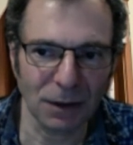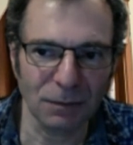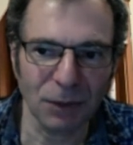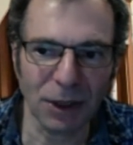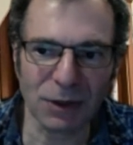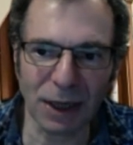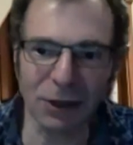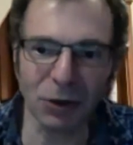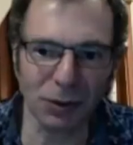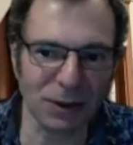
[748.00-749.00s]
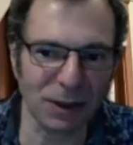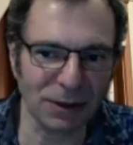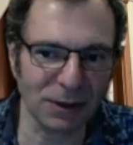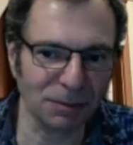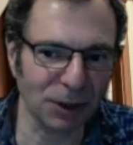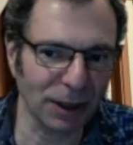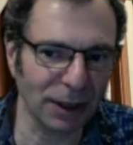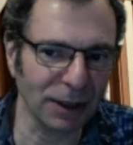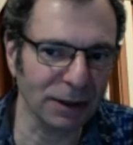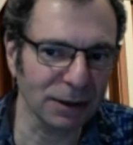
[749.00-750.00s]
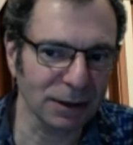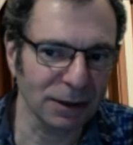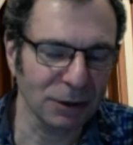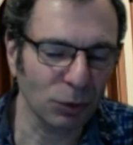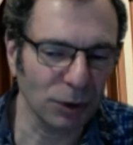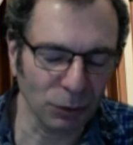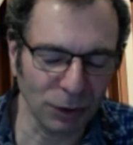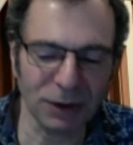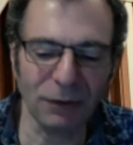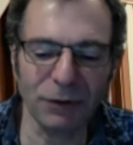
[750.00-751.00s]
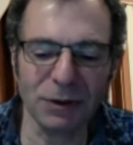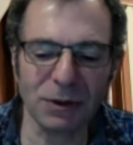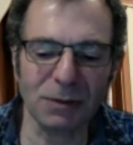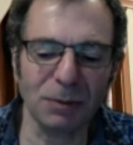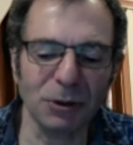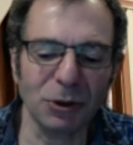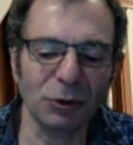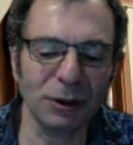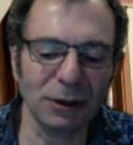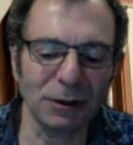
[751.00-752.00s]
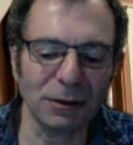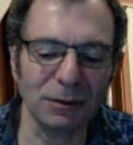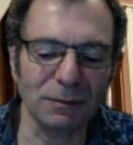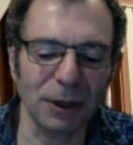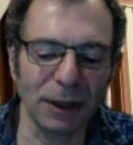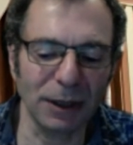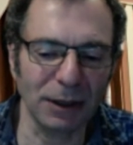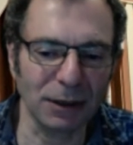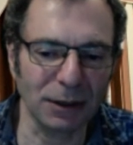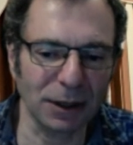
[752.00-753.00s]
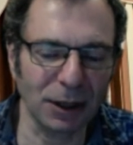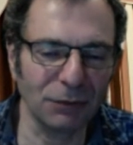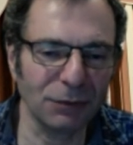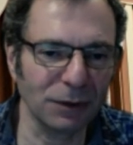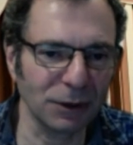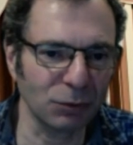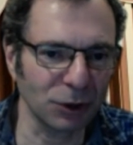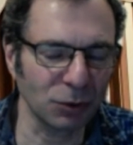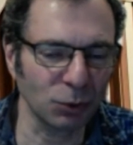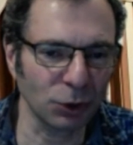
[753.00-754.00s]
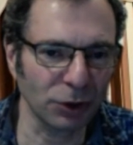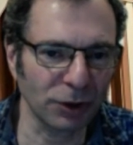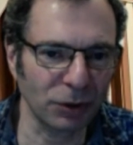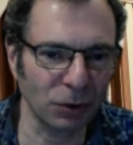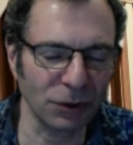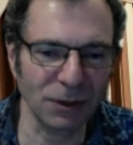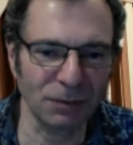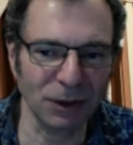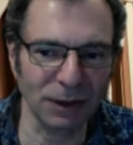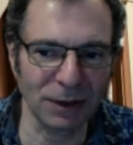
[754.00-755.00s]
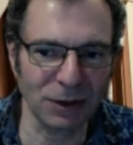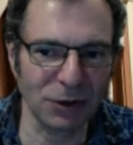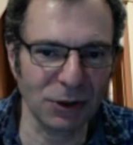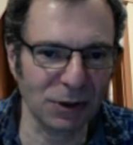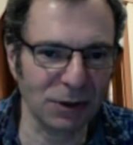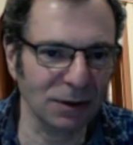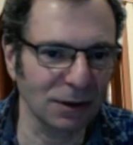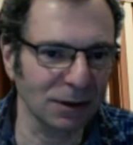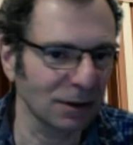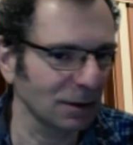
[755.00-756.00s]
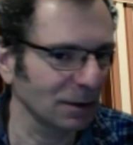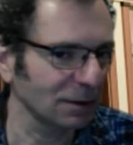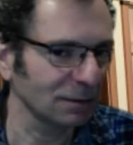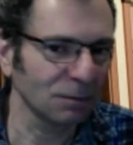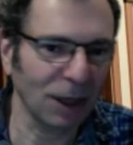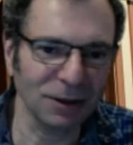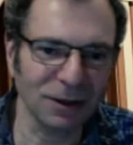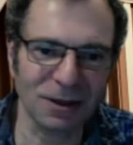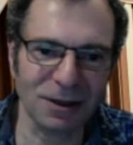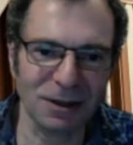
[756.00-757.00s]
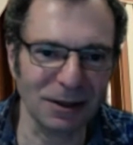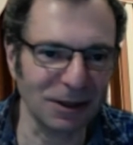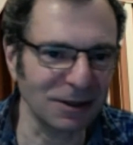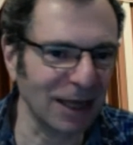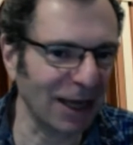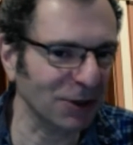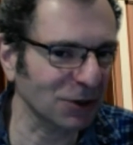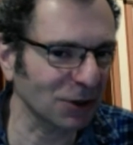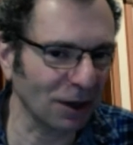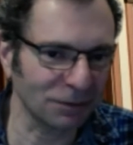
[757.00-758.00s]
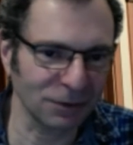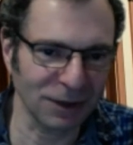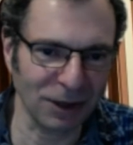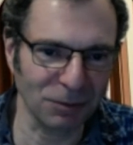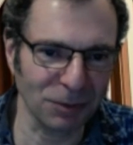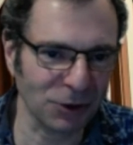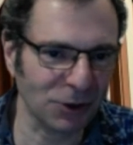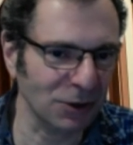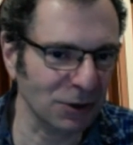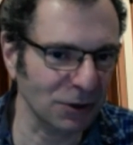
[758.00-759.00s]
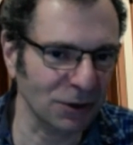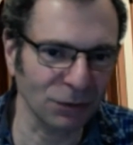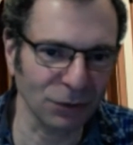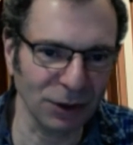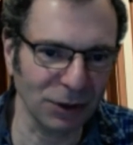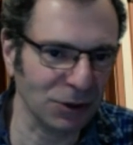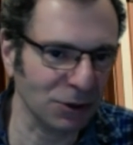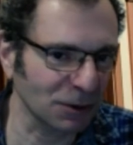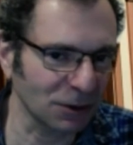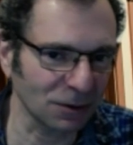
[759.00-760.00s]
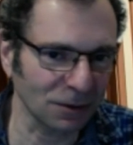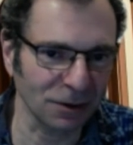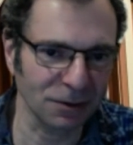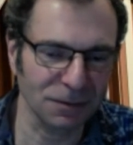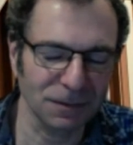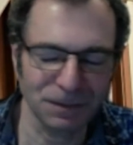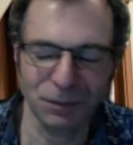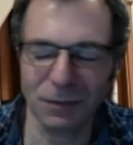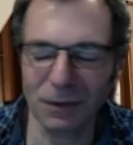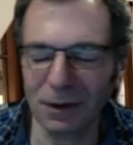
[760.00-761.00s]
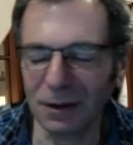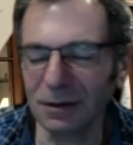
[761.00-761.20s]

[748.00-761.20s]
Because I know what it's like to play, what the difference is between playing a carefully written work or something that's just mindlessly dashed off without much concern for the instrument or you